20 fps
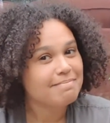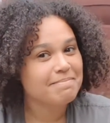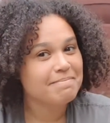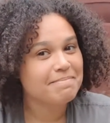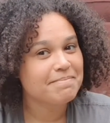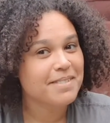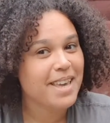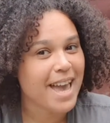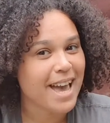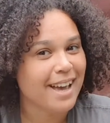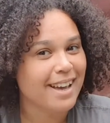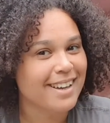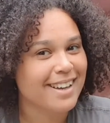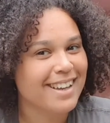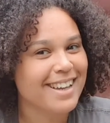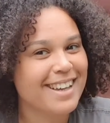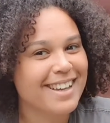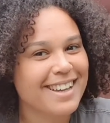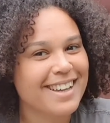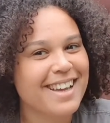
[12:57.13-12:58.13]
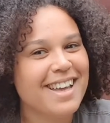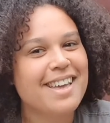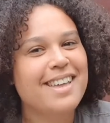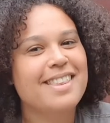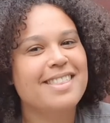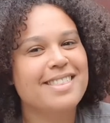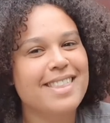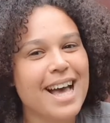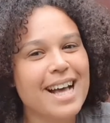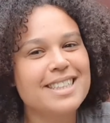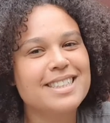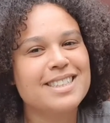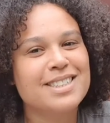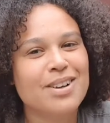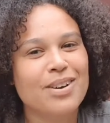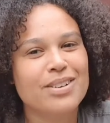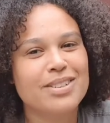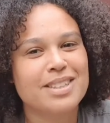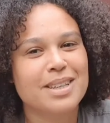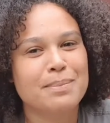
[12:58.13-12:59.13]
Yeah, that's
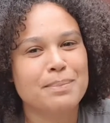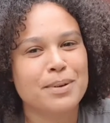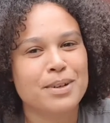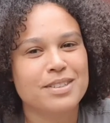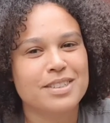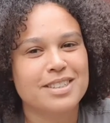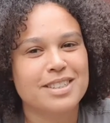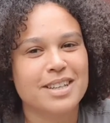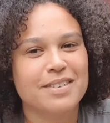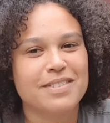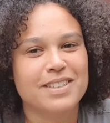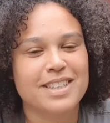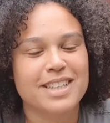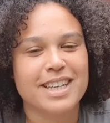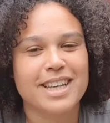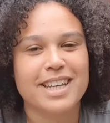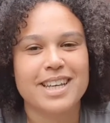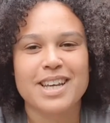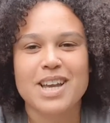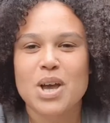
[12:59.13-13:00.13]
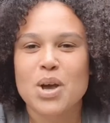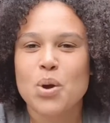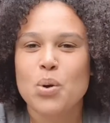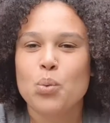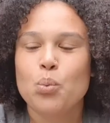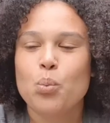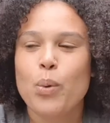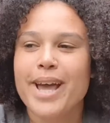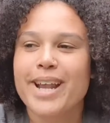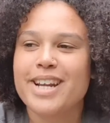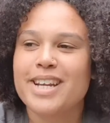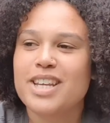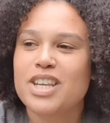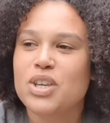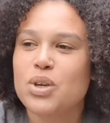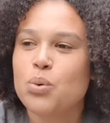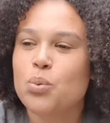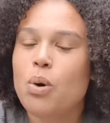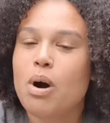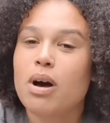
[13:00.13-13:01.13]
toxic positivity. When
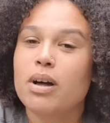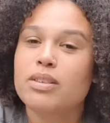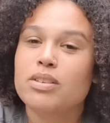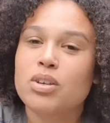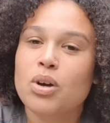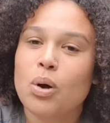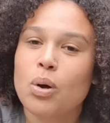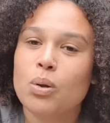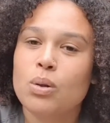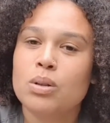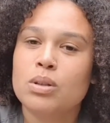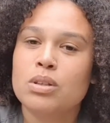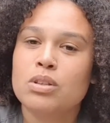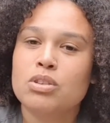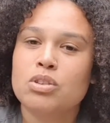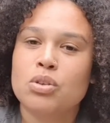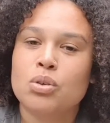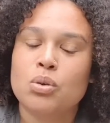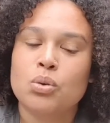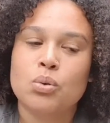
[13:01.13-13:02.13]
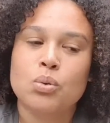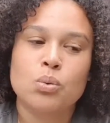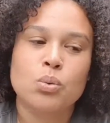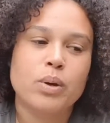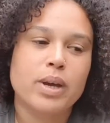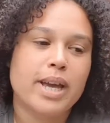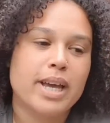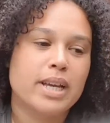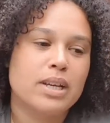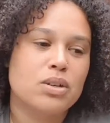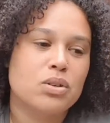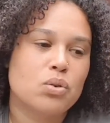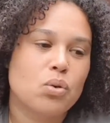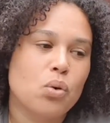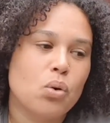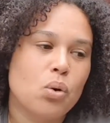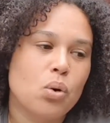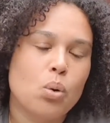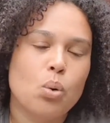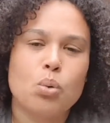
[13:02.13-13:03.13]
you are told to
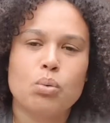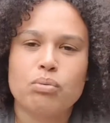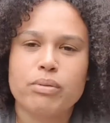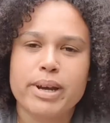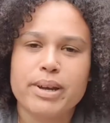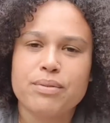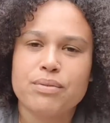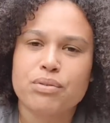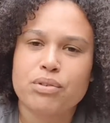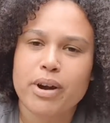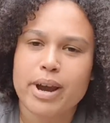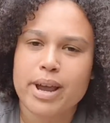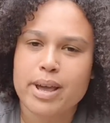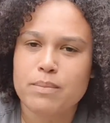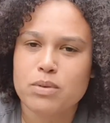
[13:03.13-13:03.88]
ignore or reframe